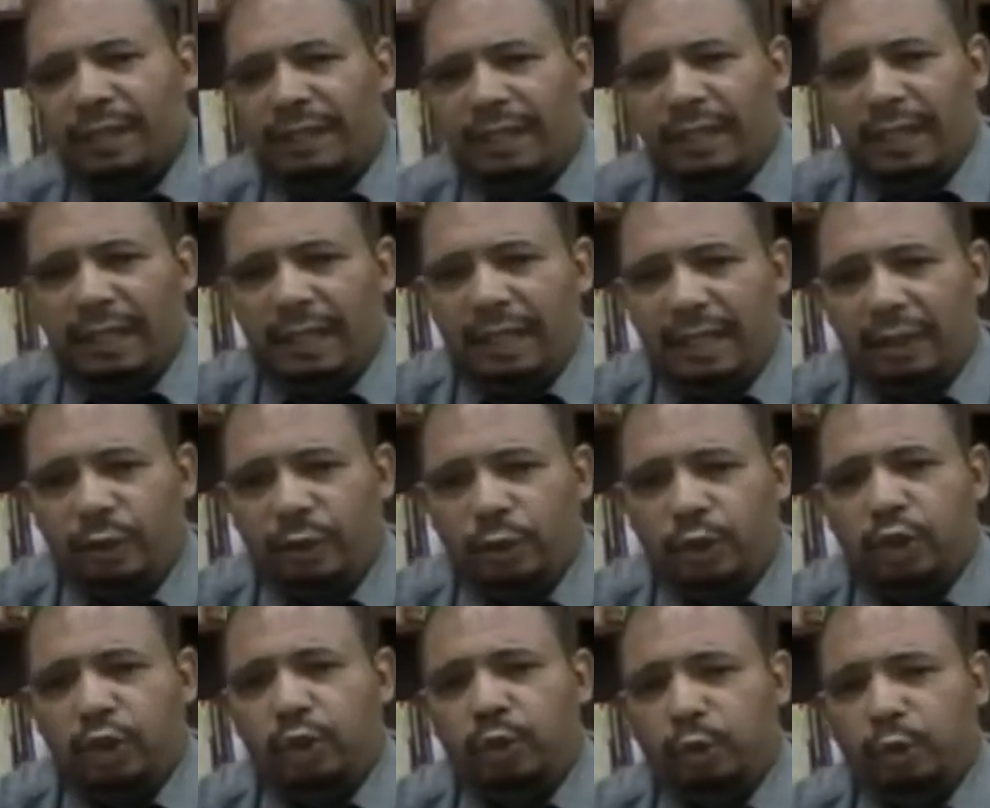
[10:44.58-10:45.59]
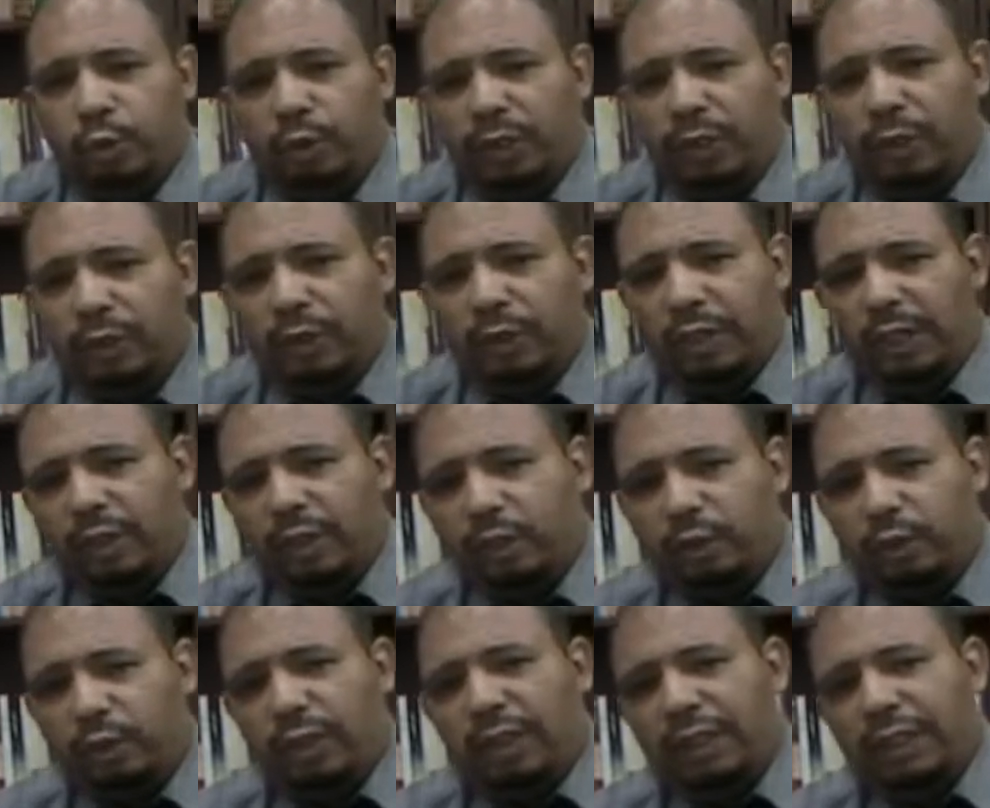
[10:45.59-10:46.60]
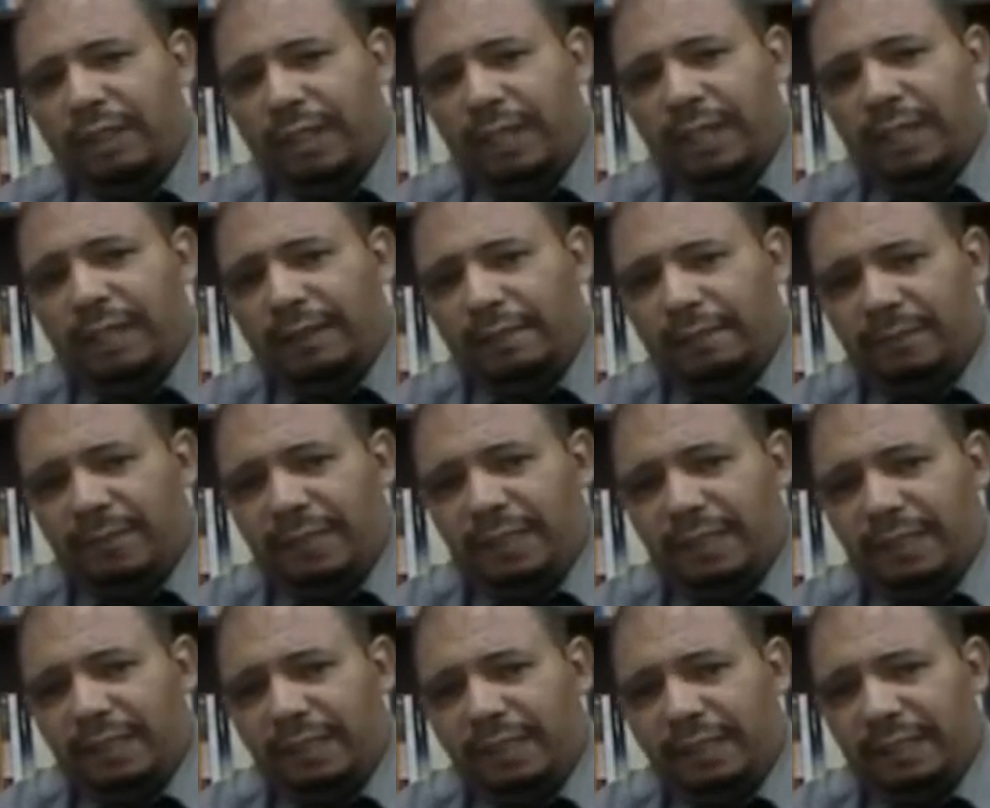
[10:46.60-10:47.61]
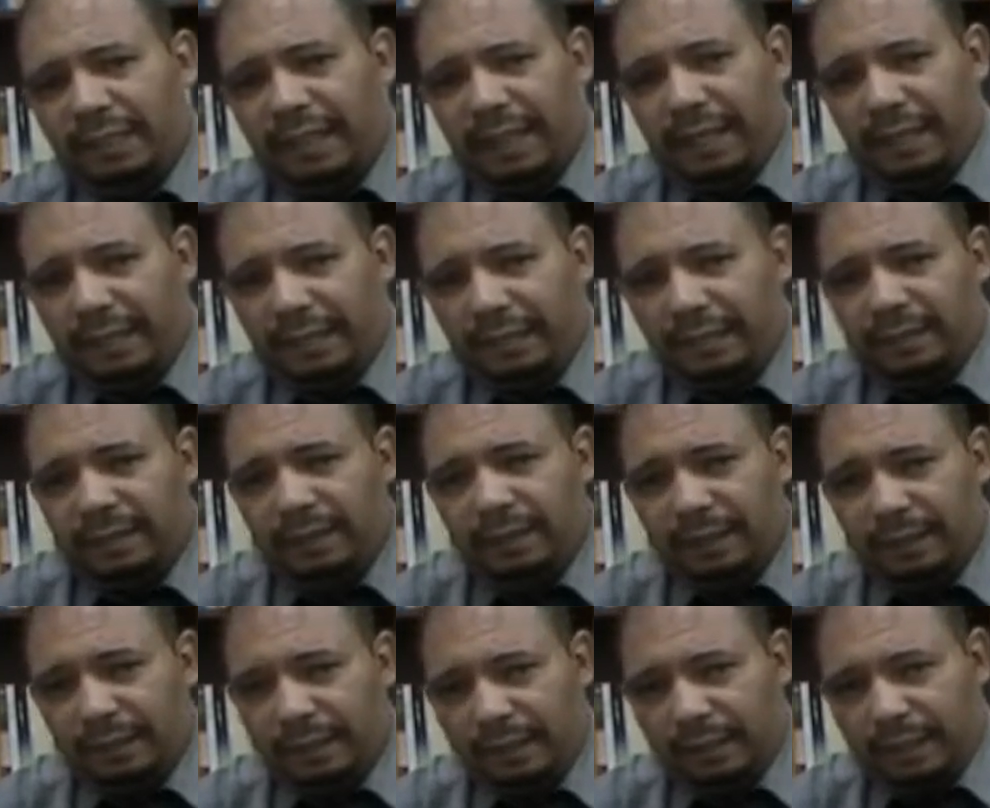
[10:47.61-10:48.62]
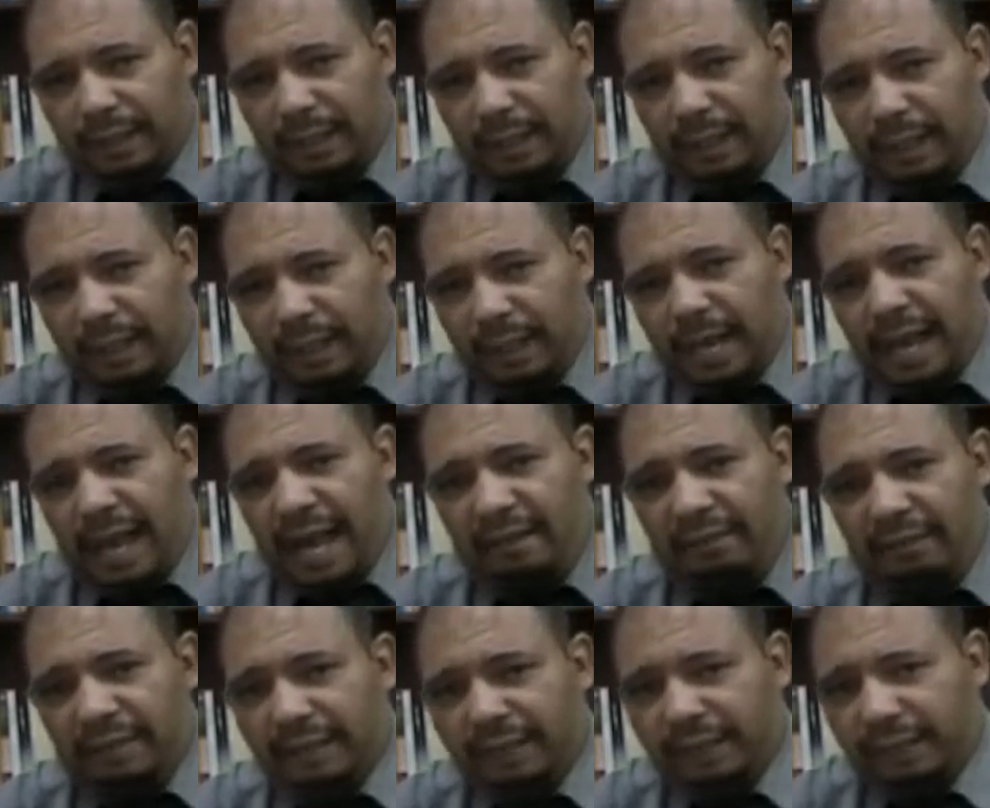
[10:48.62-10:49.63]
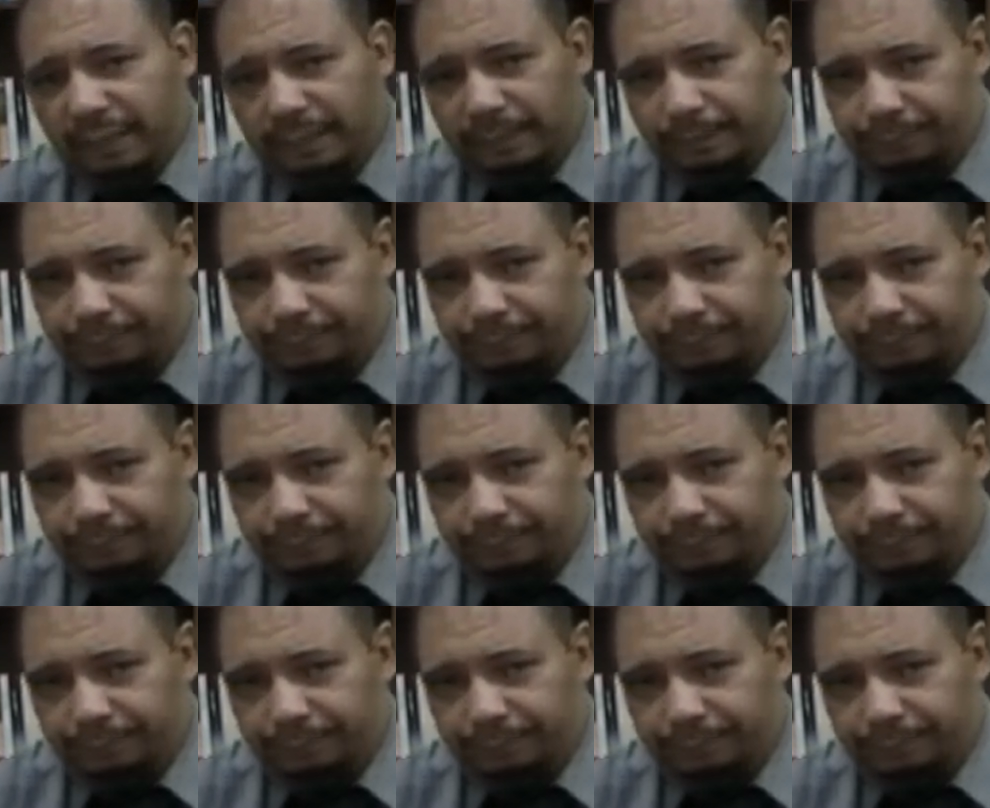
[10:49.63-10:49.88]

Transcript: a short story or a story, this entails having